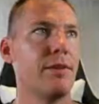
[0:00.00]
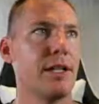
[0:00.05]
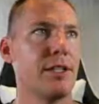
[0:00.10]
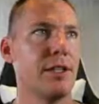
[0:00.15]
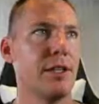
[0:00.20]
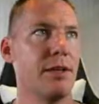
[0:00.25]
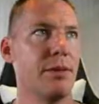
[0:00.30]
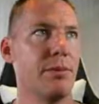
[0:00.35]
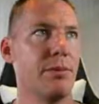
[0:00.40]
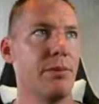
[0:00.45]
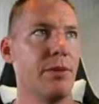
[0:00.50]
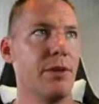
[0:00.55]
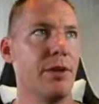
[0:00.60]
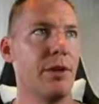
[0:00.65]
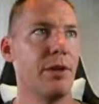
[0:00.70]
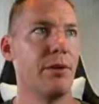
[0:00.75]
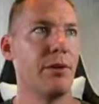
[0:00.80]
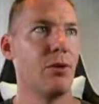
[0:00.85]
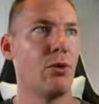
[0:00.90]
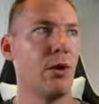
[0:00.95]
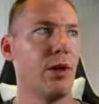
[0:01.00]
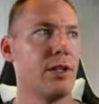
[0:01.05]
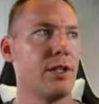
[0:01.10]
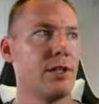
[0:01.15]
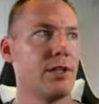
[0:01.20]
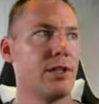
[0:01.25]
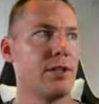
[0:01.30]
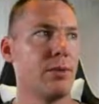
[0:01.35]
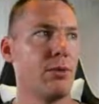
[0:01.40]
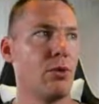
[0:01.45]
It's going to, you know, create
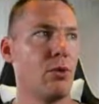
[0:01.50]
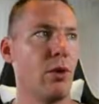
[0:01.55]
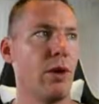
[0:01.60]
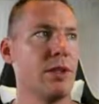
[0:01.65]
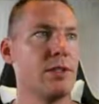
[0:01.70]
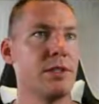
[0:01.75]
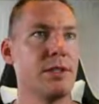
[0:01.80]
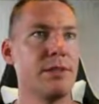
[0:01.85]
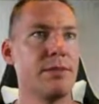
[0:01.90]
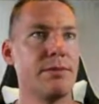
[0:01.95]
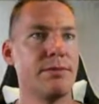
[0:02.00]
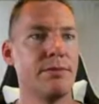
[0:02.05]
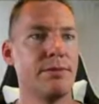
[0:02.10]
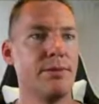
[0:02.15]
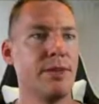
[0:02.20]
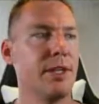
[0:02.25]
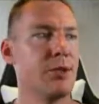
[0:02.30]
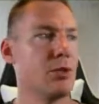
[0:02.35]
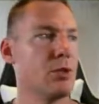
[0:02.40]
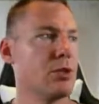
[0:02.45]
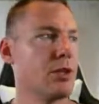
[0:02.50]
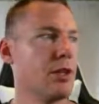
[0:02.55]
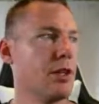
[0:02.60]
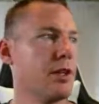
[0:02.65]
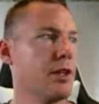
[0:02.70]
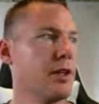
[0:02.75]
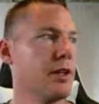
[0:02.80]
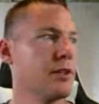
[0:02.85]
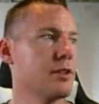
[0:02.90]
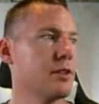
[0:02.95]
some crazy, interesting
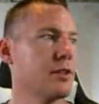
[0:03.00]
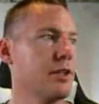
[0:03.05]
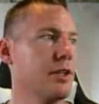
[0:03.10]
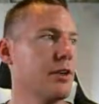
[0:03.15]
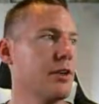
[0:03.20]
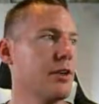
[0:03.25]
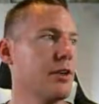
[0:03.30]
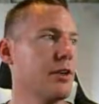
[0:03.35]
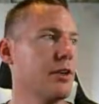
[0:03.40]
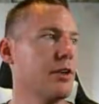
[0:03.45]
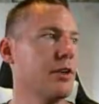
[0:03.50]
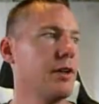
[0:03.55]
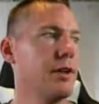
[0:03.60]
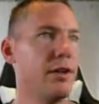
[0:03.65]
things here.